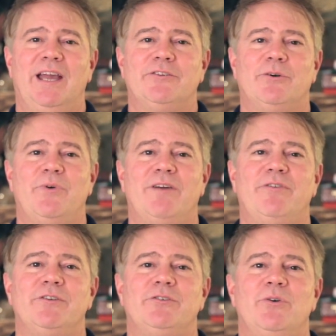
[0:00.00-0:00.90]
as a
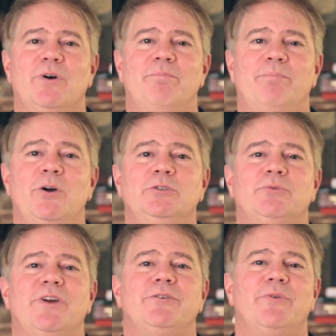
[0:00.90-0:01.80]
reference to a
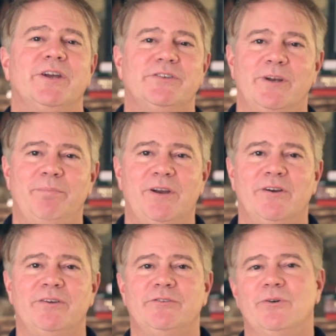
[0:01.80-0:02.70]
post resurrection
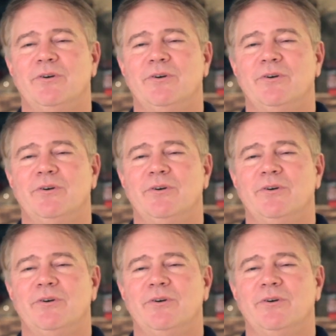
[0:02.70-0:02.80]
appearance,